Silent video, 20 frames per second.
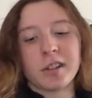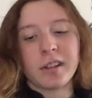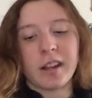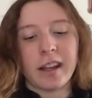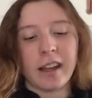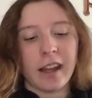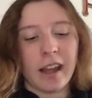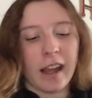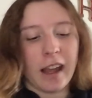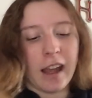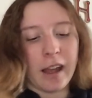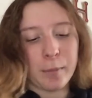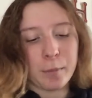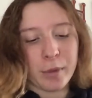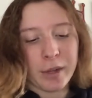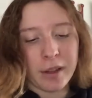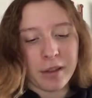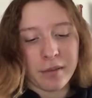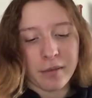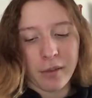and they
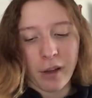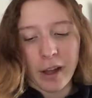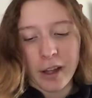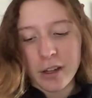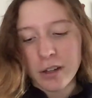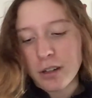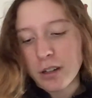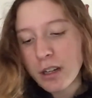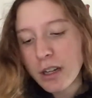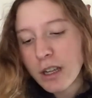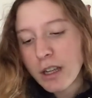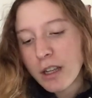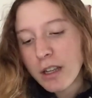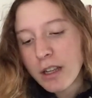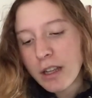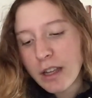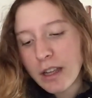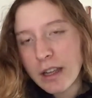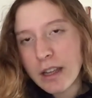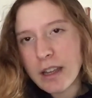breathe fire,
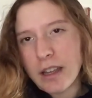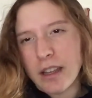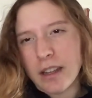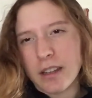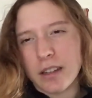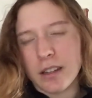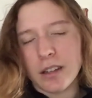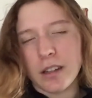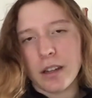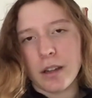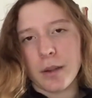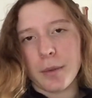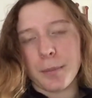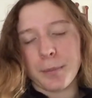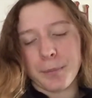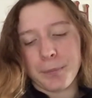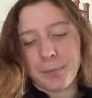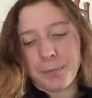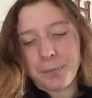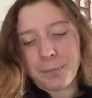and
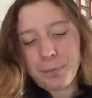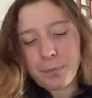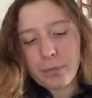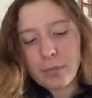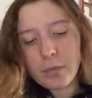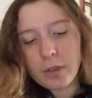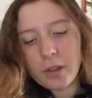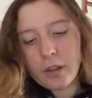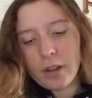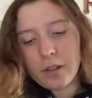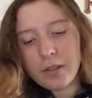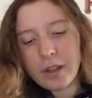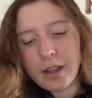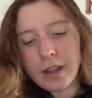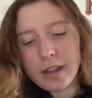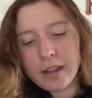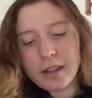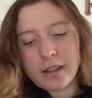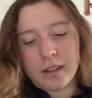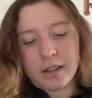they